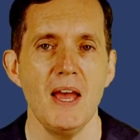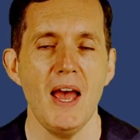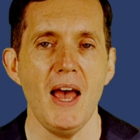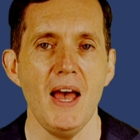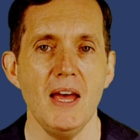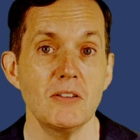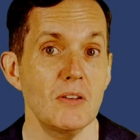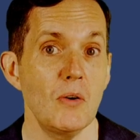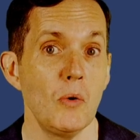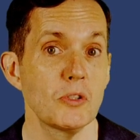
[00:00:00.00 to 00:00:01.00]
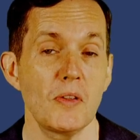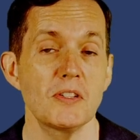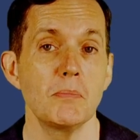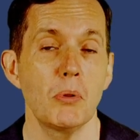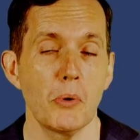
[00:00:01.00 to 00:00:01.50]
And also there's
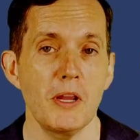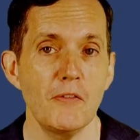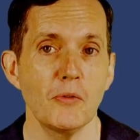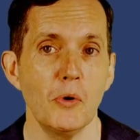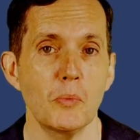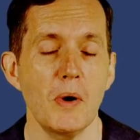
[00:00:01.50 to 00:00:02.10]
employee fraud,